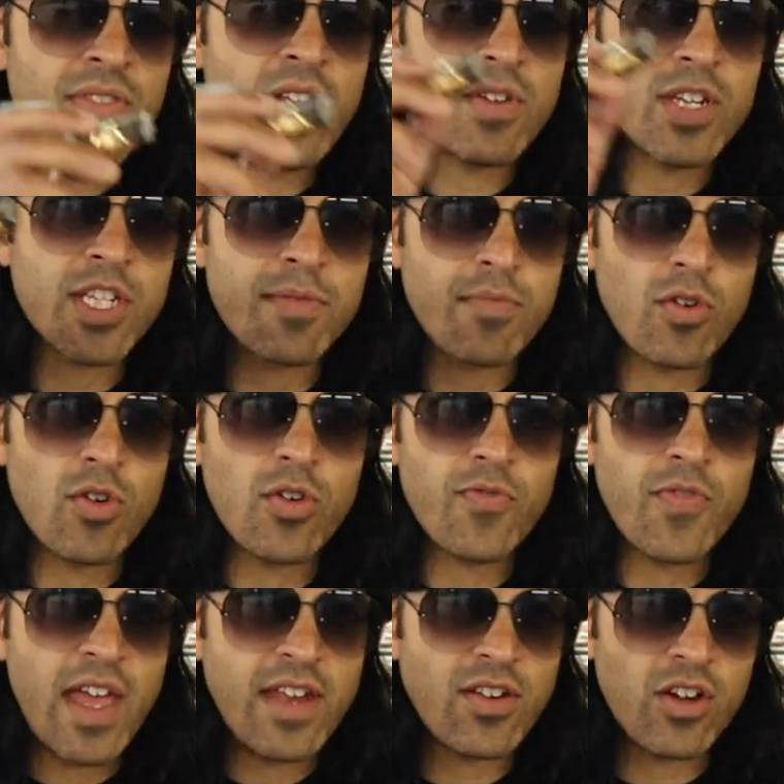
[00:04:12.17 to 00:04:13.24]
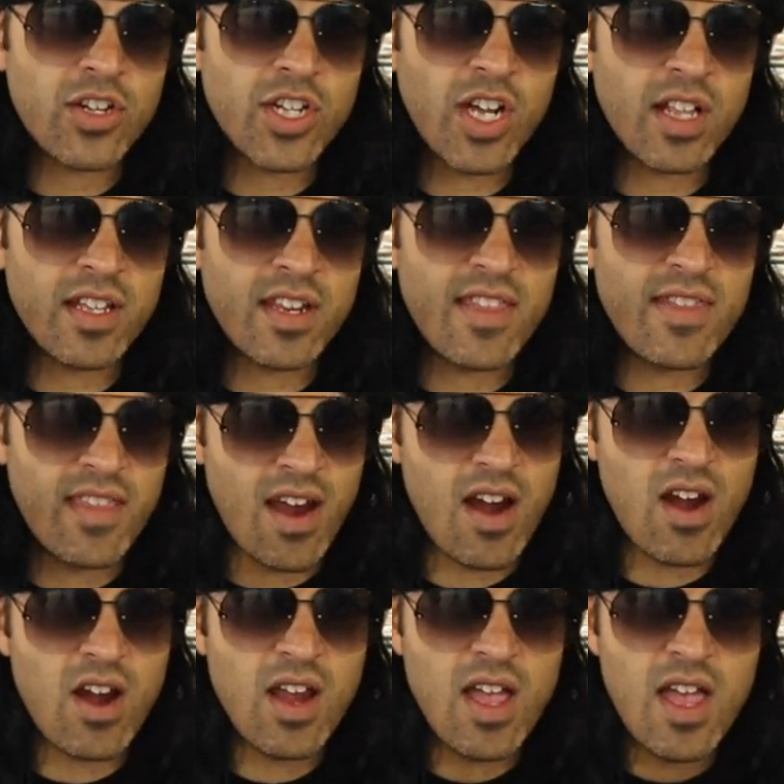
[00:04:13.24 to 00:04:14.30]
there is some earth and dark chocolate in
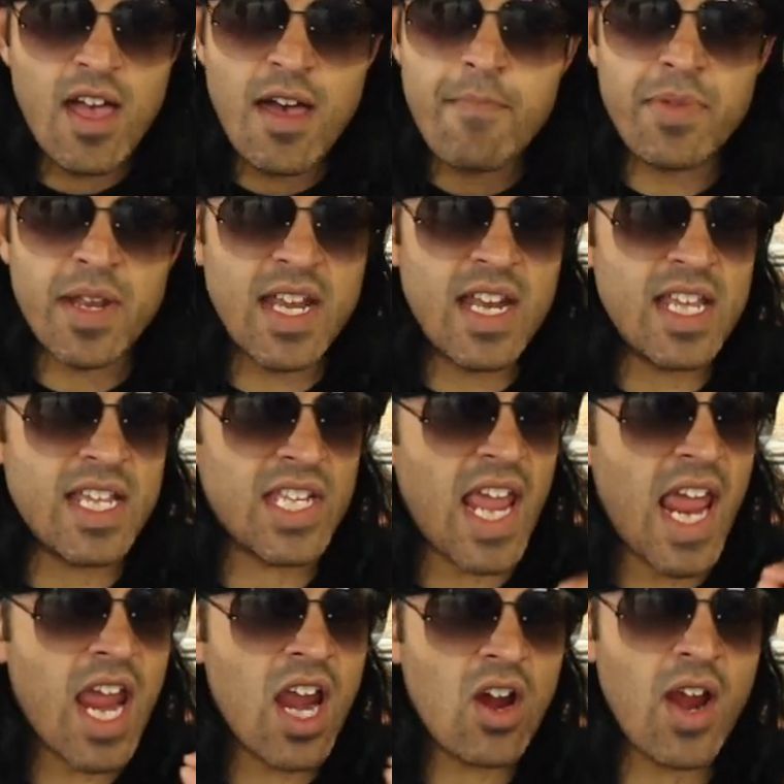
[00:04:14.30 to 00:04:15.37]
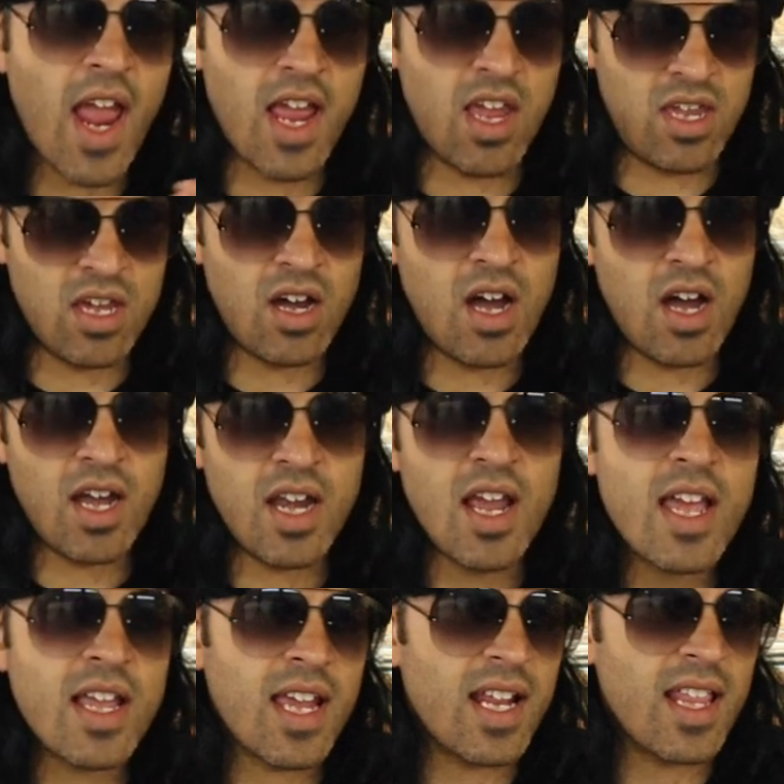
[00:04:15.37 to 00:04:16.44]
there, but it is here and gone.
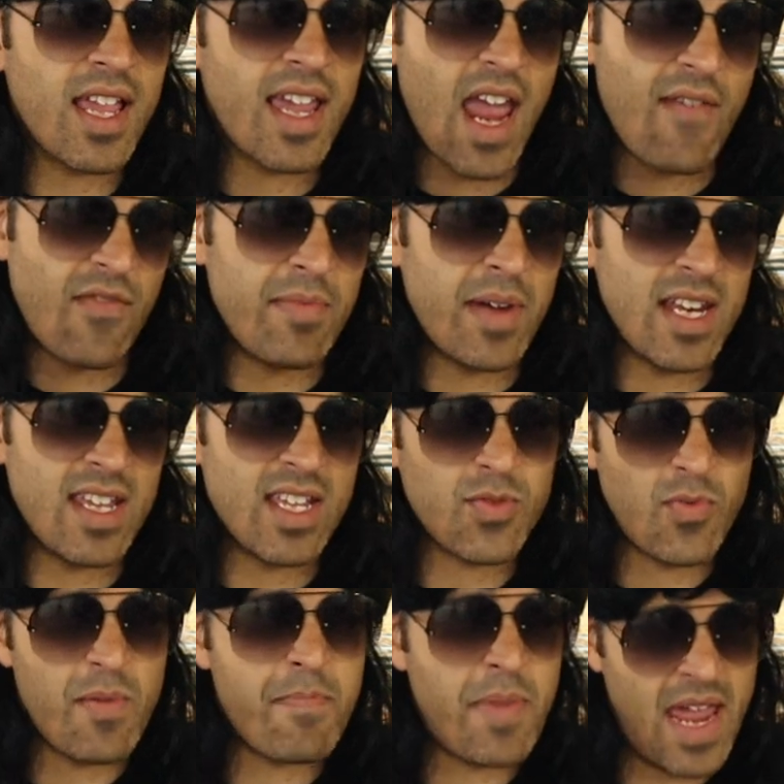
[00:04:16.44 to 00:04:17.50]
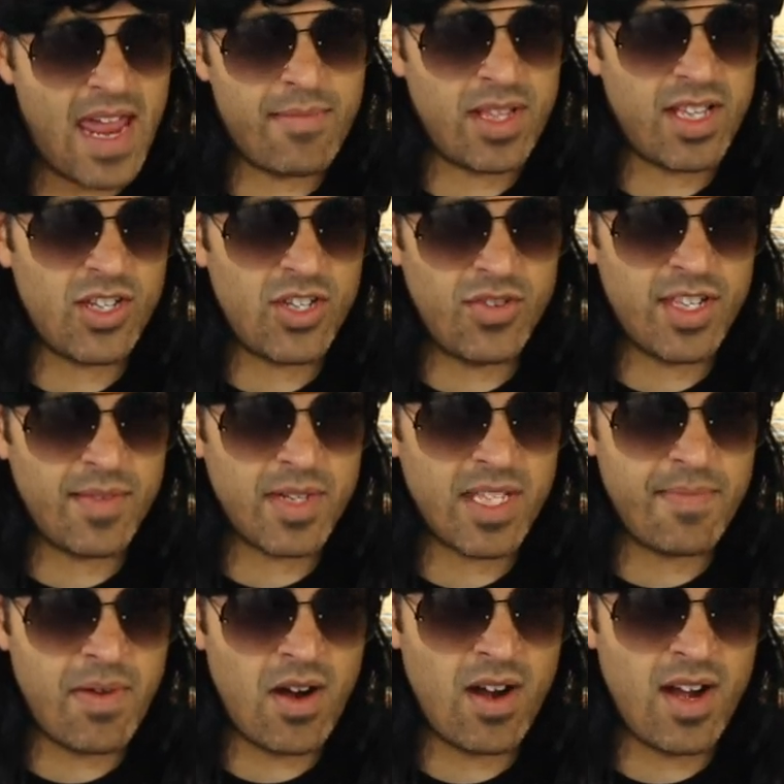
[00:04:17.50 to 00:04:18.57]
Kind of like everybody is when Pamela shows up to
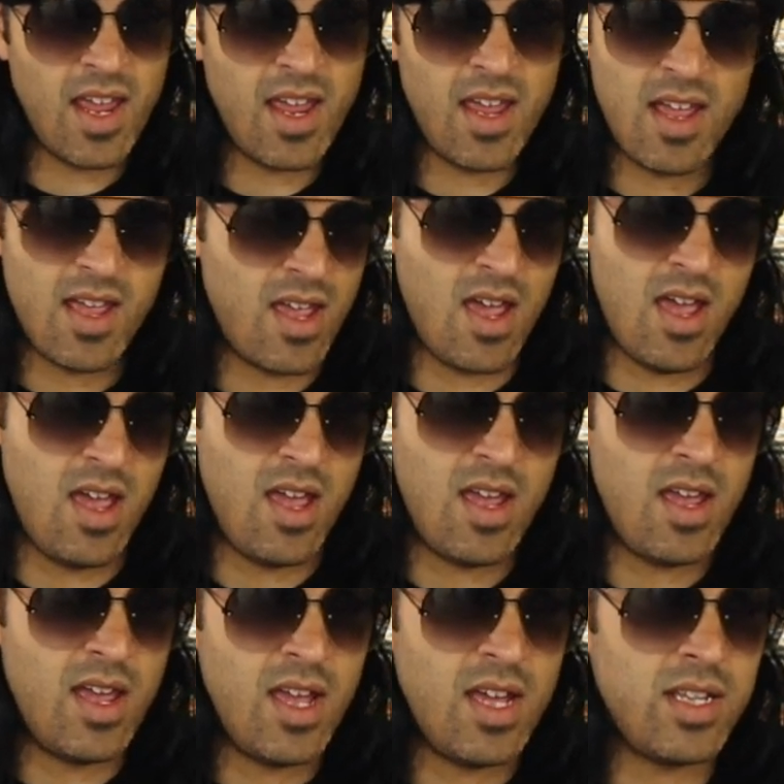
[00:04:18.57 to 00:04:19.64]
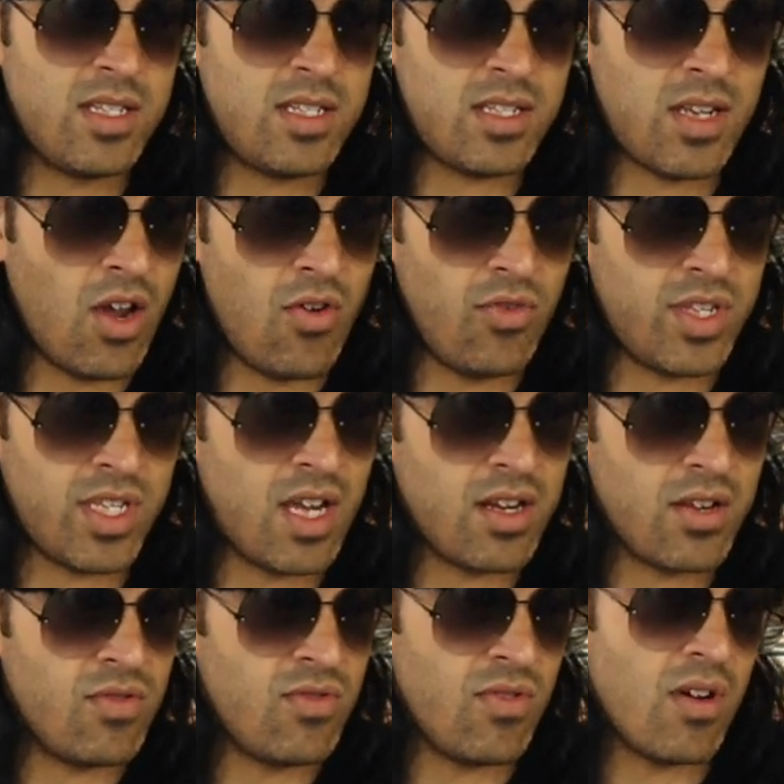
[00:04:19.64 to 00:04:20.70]
the party. Totes
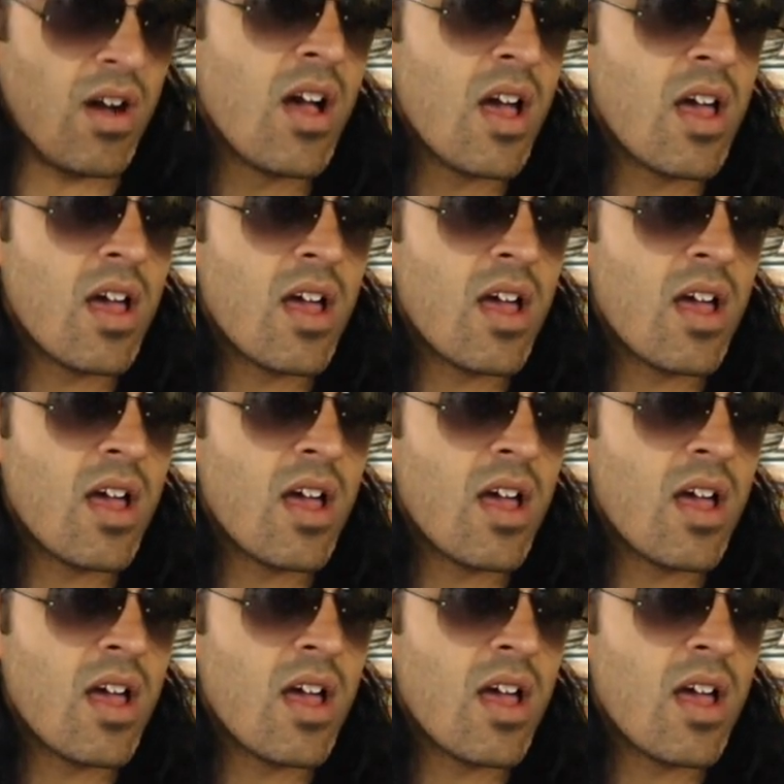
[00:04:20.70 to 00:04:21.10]
uncool.